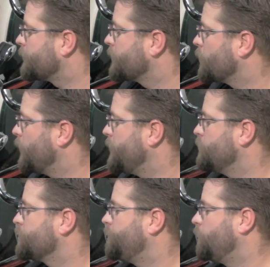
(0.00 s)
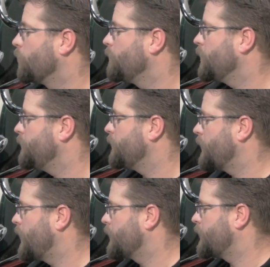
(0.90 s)
I'm going to go ahead and use a
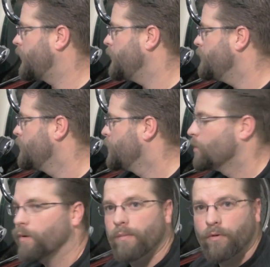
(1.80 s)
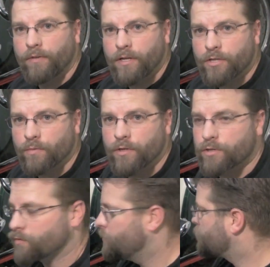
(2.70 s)
4mm Allen key, remove these 3
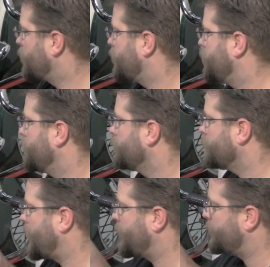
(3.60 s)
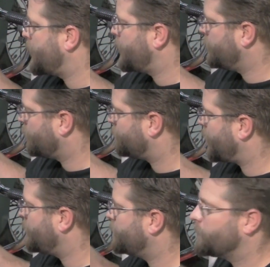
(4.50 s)
screws right here, and then a
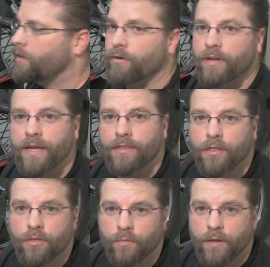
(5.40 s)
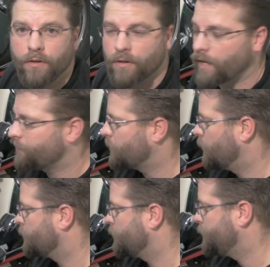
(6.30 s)
5mm to get the 3 that are left
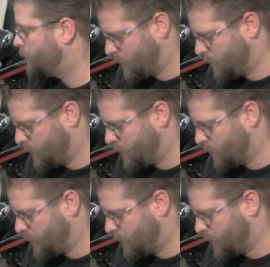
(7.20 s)
over.